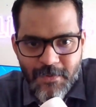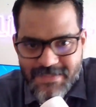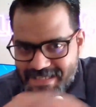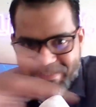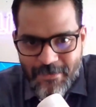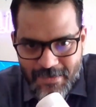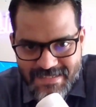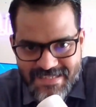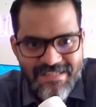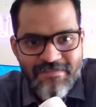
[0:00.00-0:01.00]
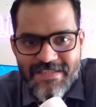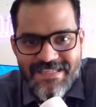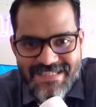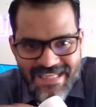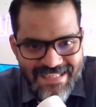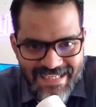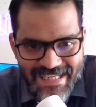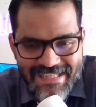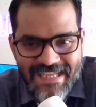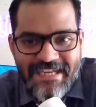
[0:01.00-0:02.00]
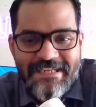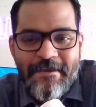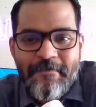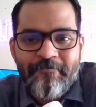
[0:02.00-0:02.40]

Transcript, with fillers: because it is nonsense there is nothing like that